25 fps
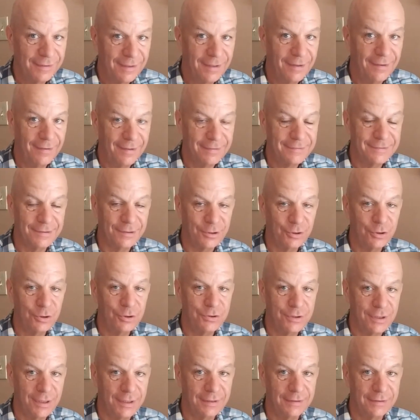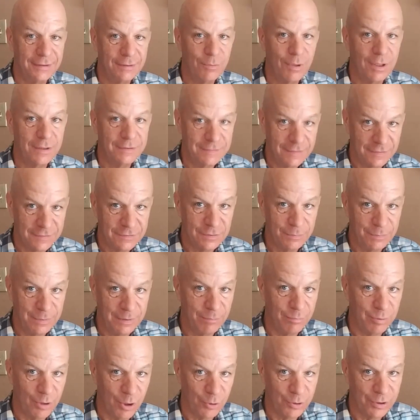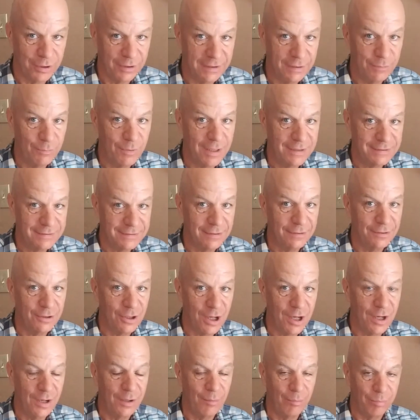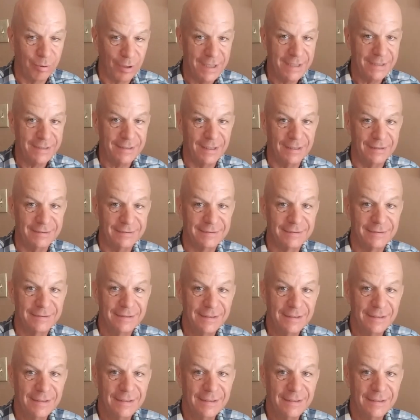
And that's a good thing. He wants us to be broken. He wants the law to break us.